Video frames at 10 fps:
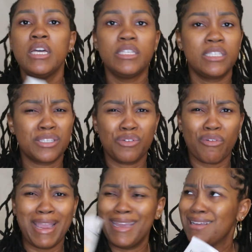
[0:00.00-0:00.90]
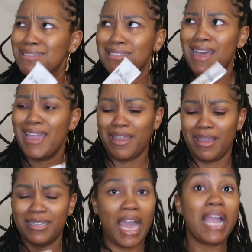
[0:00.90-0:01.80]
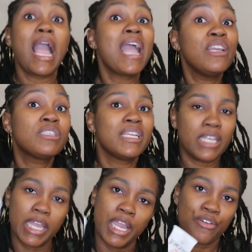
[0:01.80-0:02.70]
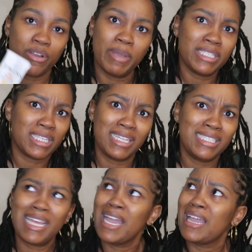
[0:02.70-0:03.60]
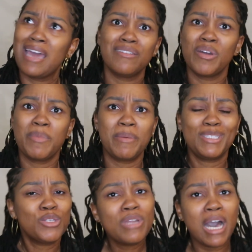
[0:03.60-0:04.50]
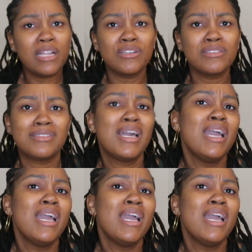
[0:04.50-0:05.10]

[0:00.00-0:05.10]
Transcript: This is great. It's like, I use it as a hand cream basically. It's like, I don't know, maybe $2